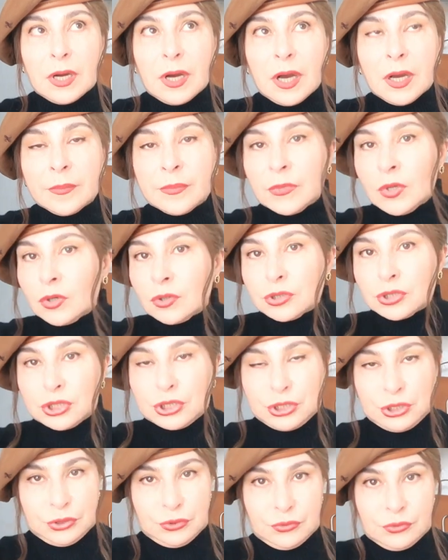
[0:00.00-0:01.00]
I'm not
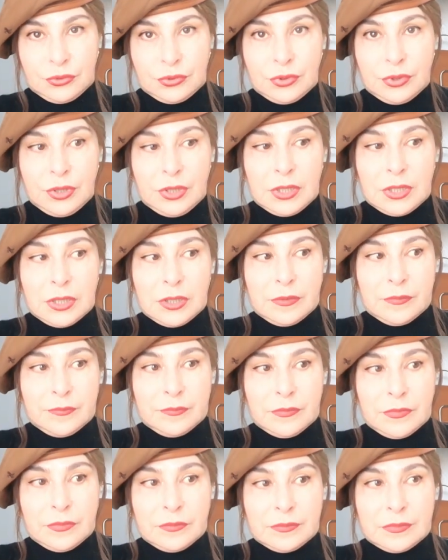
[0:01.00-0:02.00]
sure
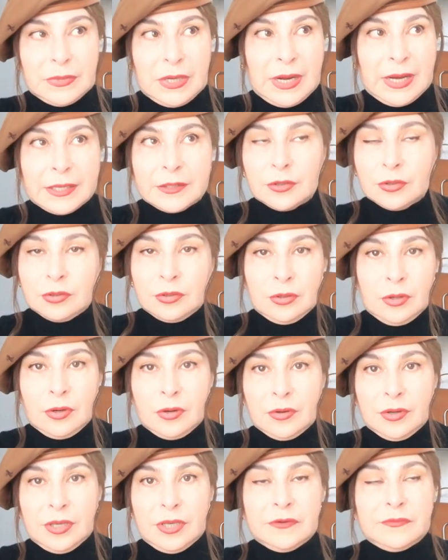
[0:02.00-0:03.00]
um, I don't
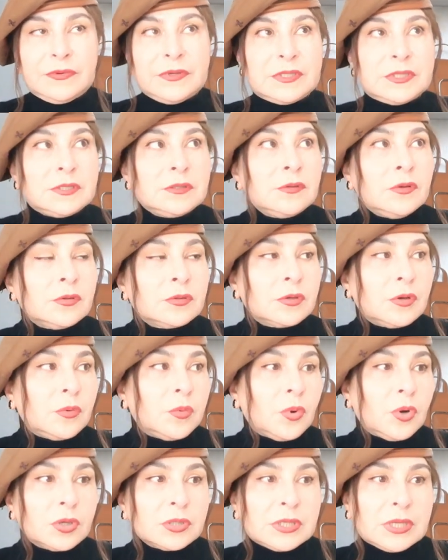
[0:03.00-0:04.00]
know if it's
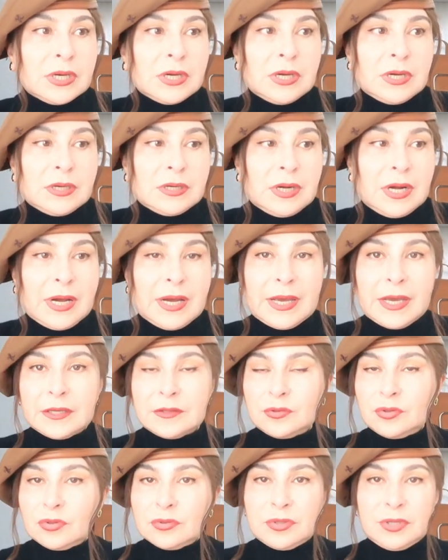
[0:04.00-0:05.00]
non-quota I
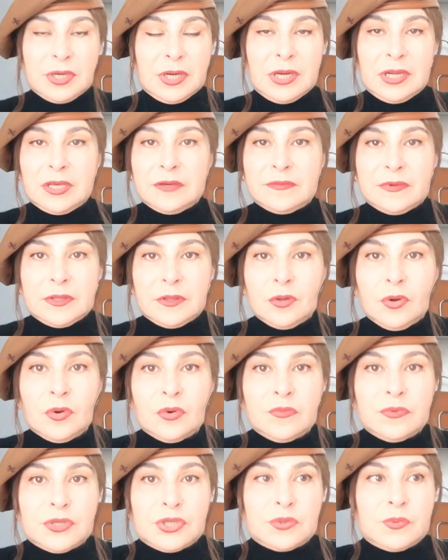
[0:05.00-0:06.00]
don't really even know
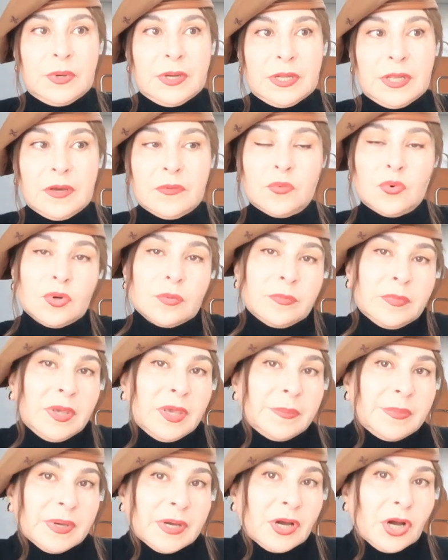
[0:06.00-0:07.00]
which one I want
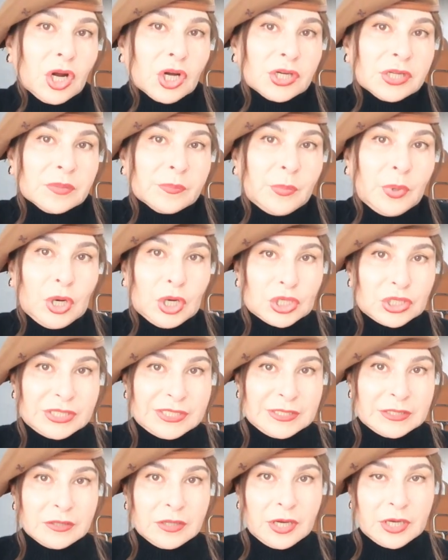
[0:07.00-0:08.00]
maybe garden
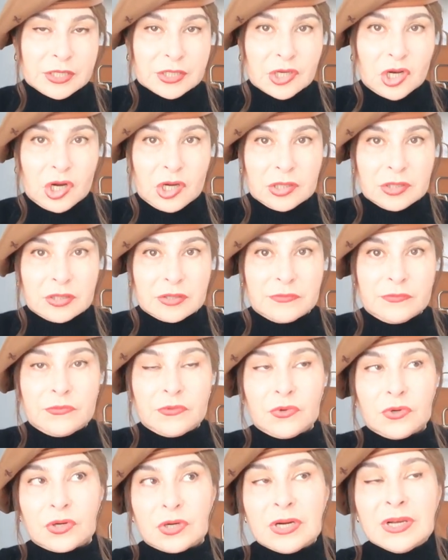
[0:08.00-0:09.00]
party in light color
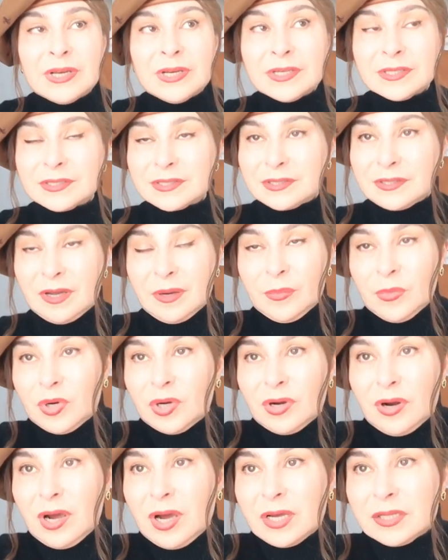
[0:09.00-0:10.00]
for
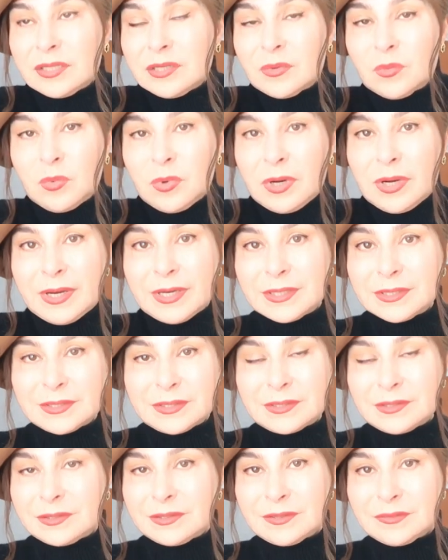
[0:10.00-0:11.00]
summer
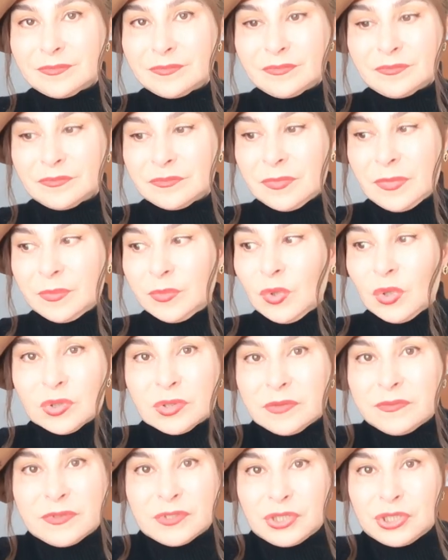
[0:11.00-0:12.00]
otherwise um,
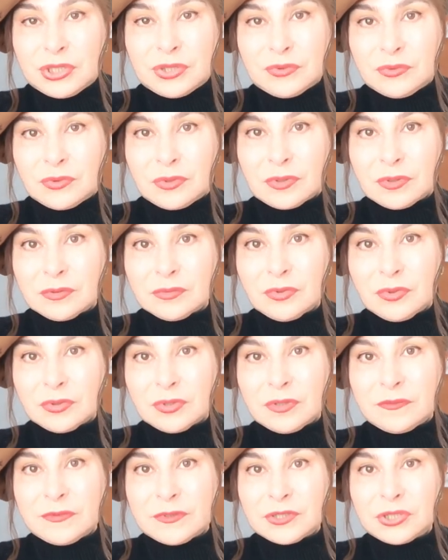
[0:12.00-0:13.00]
not even sure
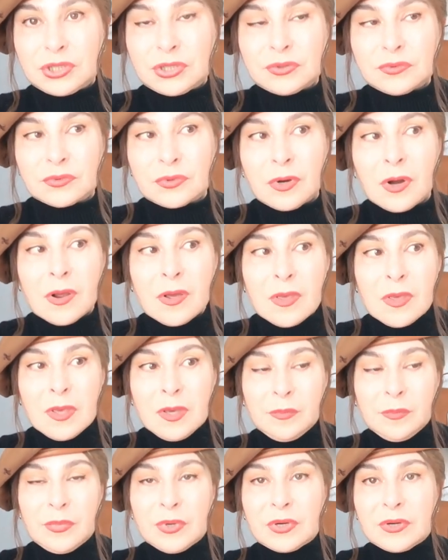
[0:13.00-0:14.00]
not even sure
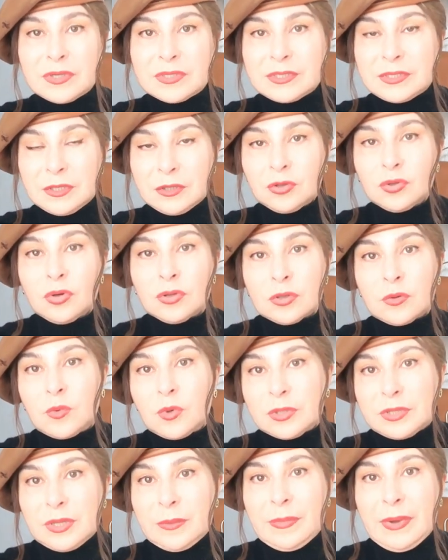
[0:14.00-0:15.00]
because
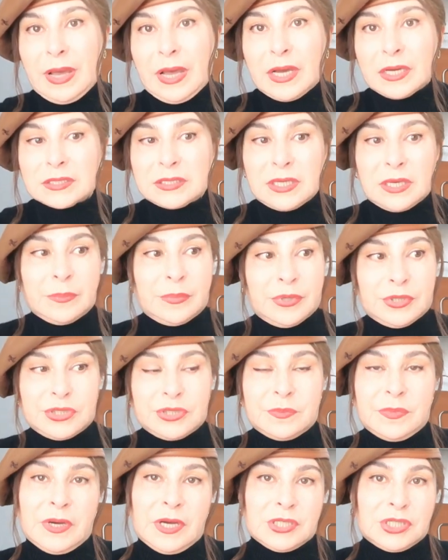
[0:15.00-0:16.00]
non-quota bags I
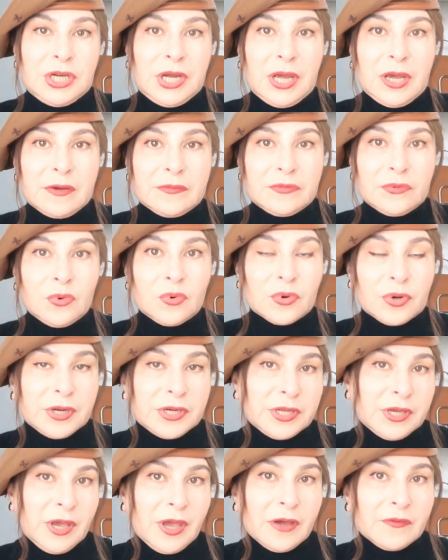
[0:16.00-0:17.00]
pretty much have
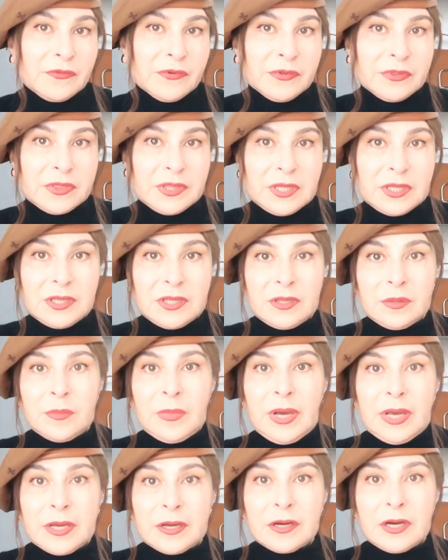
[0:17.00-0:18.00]
already everything in
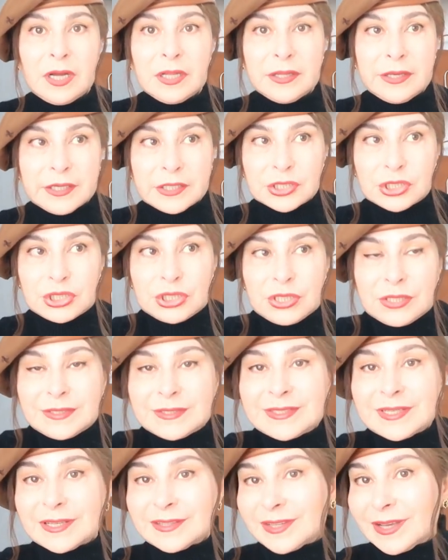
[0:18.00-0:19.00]
my
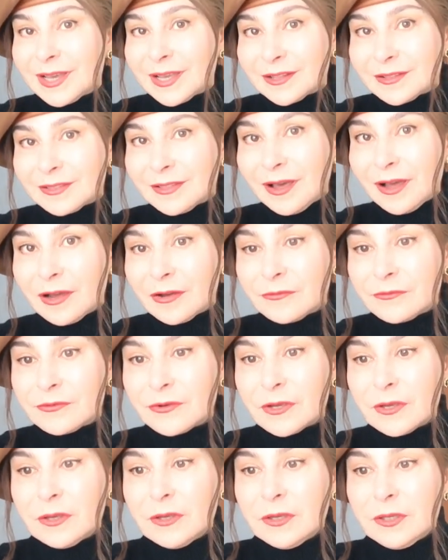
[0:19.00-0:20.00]
collection that I love
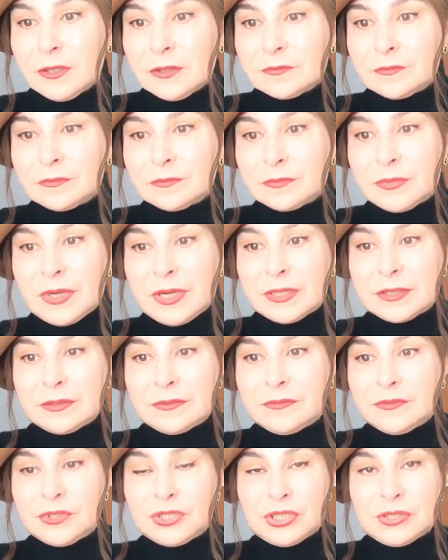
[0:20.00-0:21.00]
but
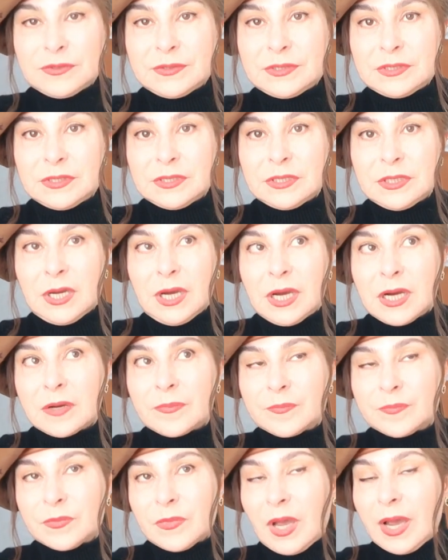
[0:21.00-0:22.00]
we shall see
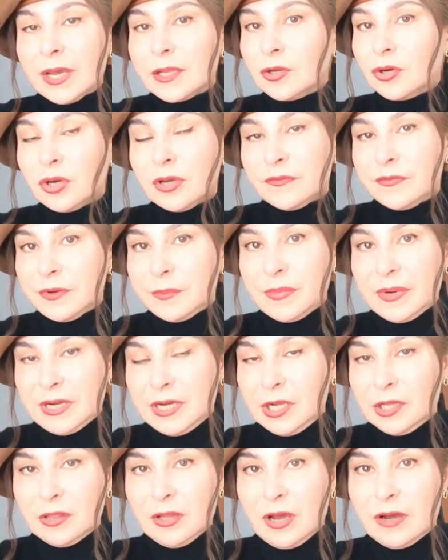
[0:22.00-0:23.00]
um, I know
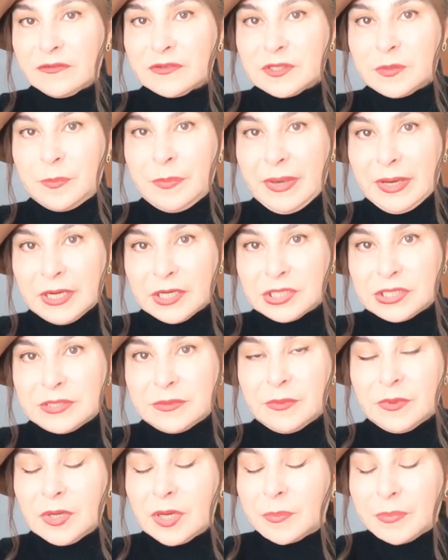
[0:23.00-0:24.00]
everybody loves
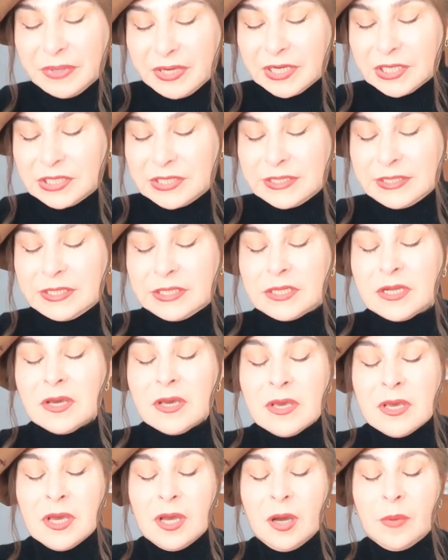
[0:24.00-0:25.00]
uh,
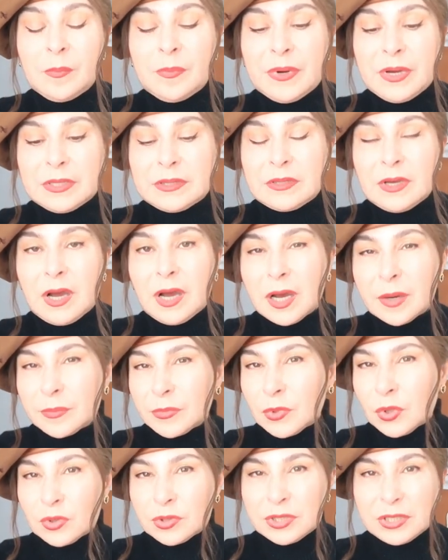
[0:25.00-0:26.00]
picotin but
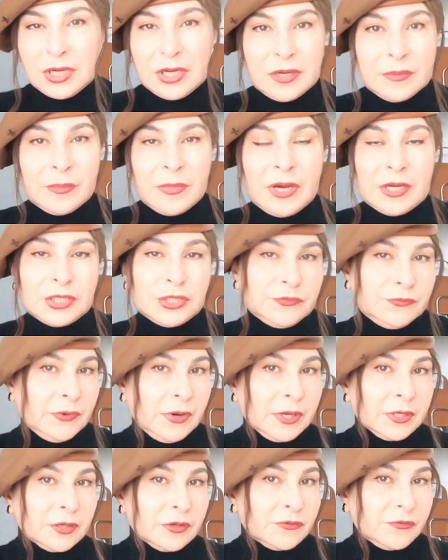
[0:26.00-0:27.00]
I'm not really much
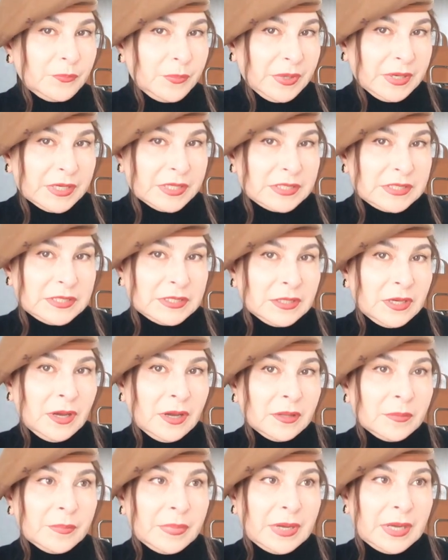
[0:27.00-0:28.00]
fan of picotin
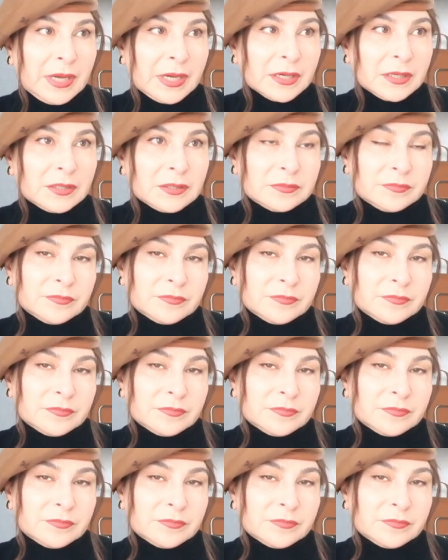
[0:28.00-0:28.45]
handbag